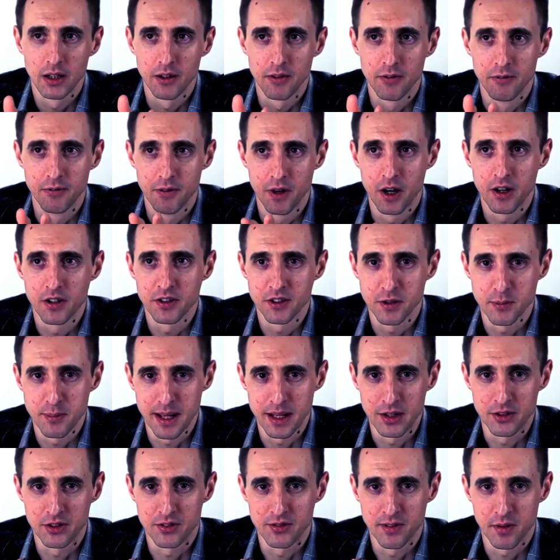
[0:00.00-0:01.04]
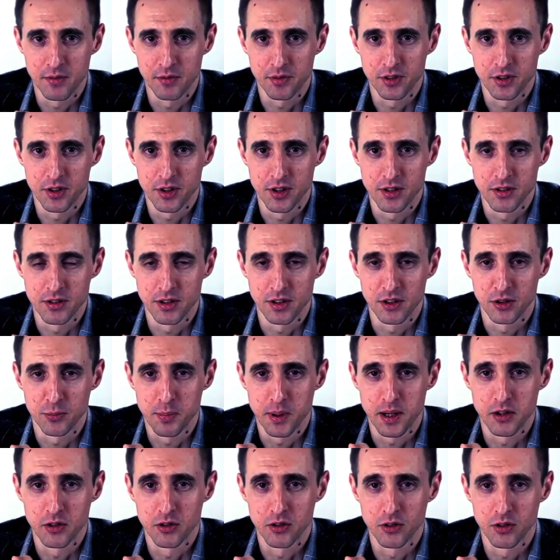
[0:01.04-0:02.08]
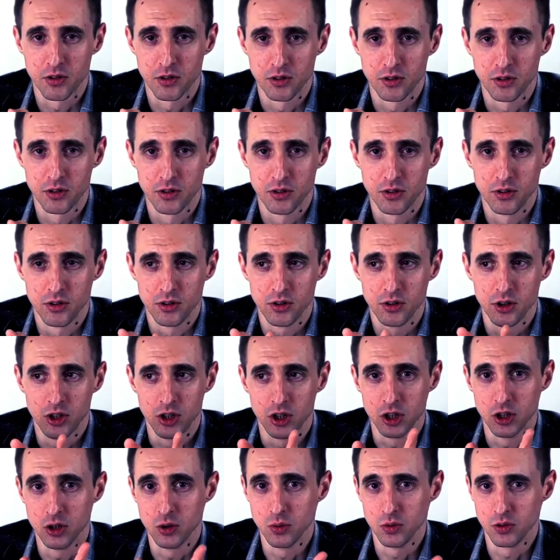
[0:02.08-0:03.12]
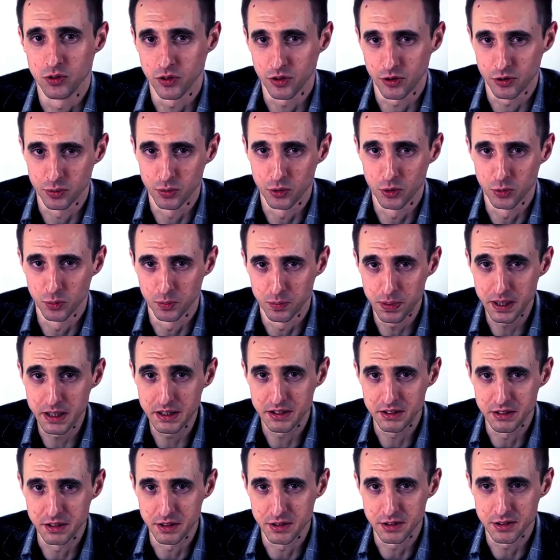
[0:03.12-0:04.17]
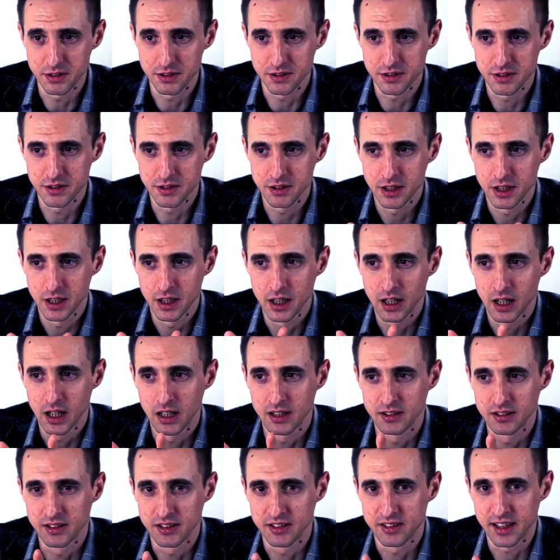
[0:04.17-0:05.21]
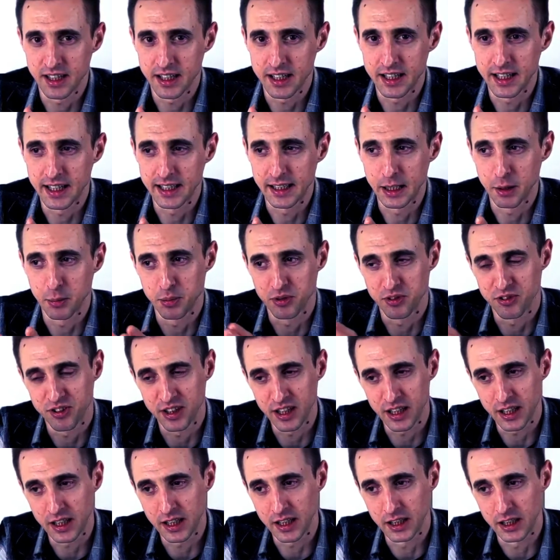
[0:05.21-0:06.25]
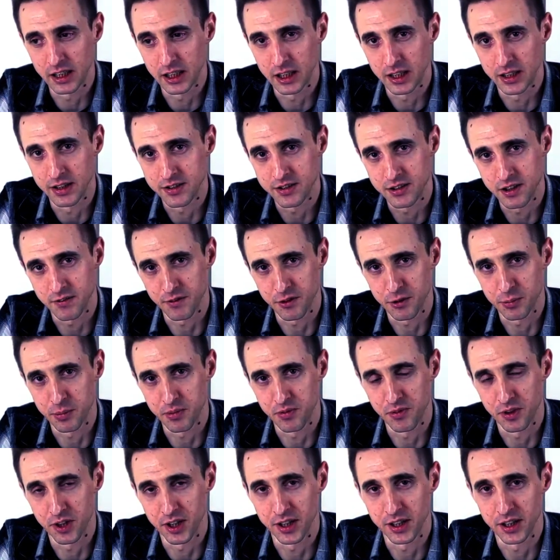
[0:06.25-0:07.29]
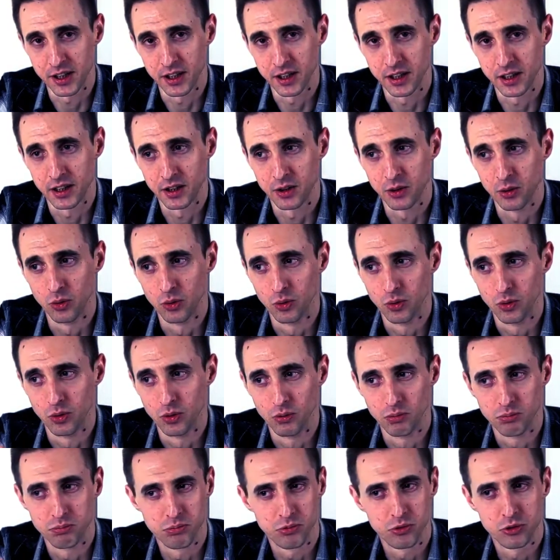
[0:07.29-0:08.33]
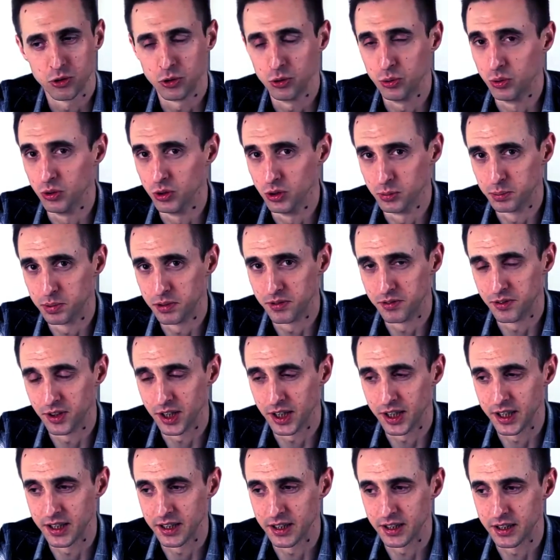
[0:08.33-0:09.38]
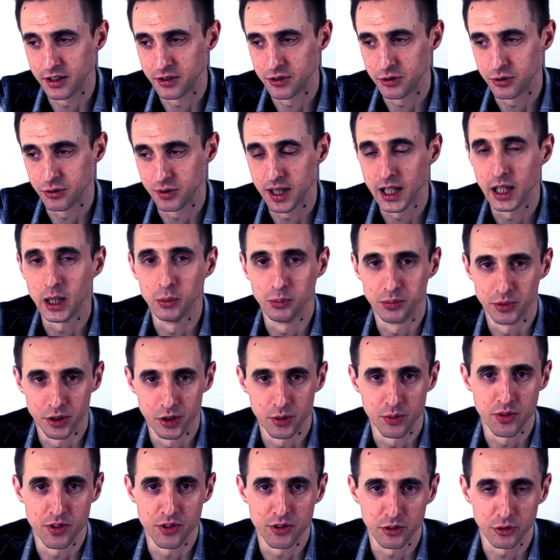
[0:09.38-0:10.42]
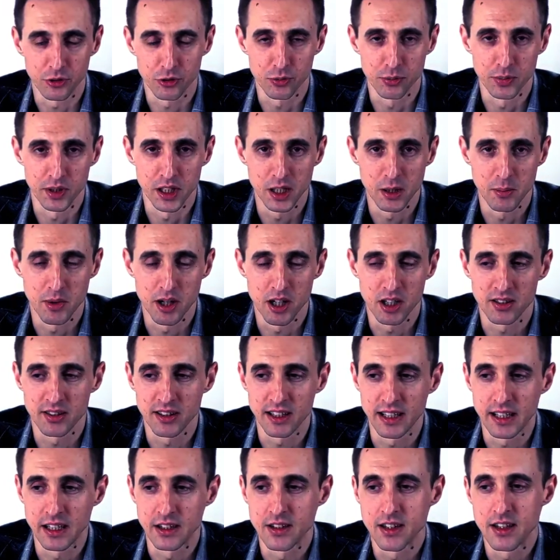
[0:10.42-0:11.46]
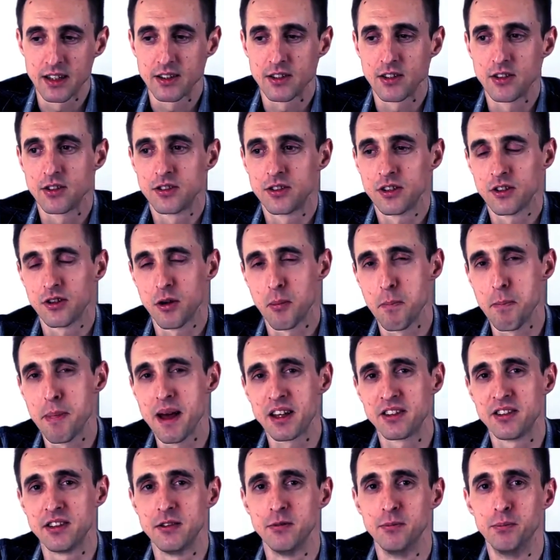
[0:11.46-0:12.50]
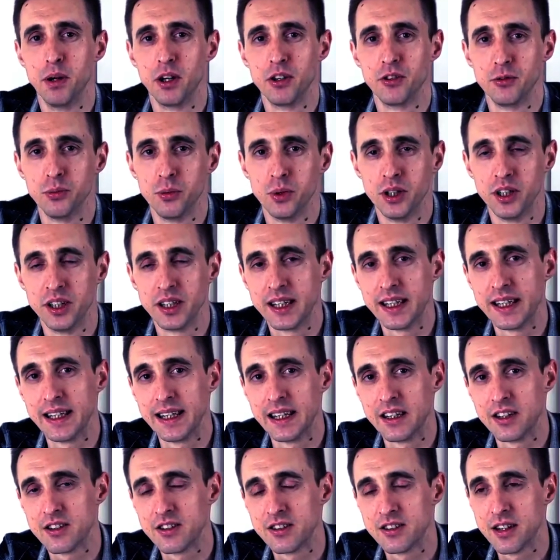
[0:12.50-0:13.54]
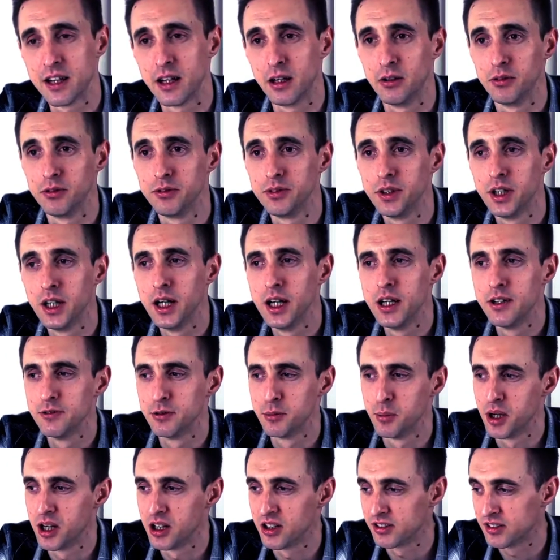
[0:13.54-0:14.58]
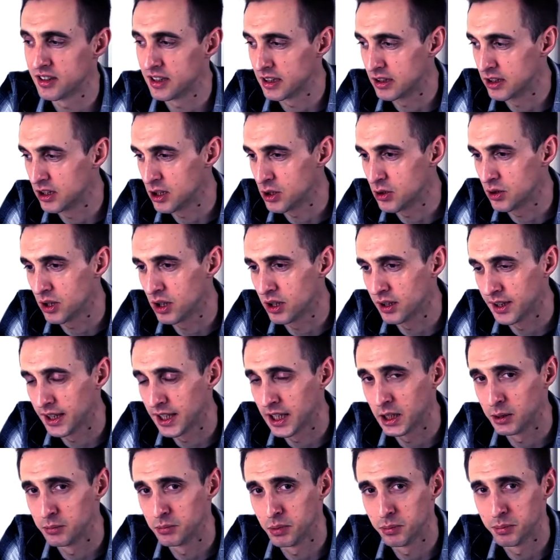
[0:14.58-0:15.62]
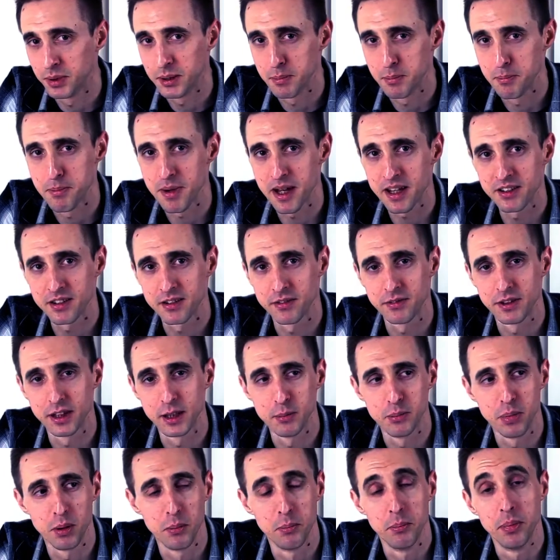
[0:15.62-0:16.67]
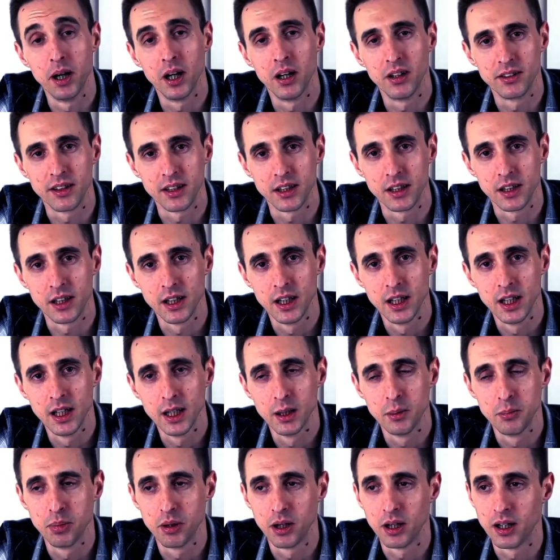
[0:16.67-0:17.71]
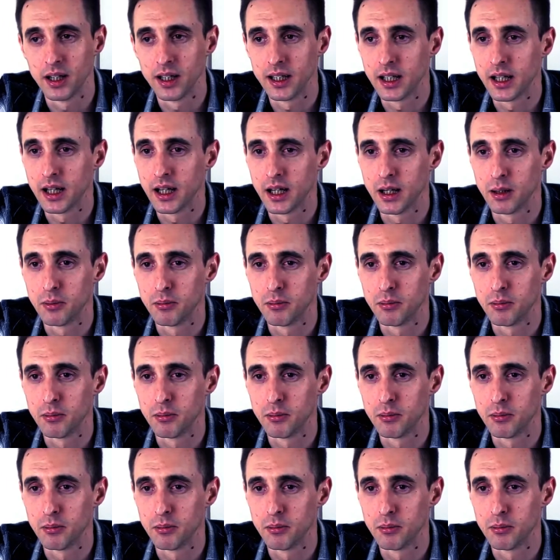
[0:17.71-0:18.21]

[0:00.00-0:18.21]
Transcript: vast amounts of advertising spent on you as a small business undertaking a particular service provider or tool provider to help you with social media marketing. It's such a massive buzzword in itself for marketing that you can't help but be massively bombarded by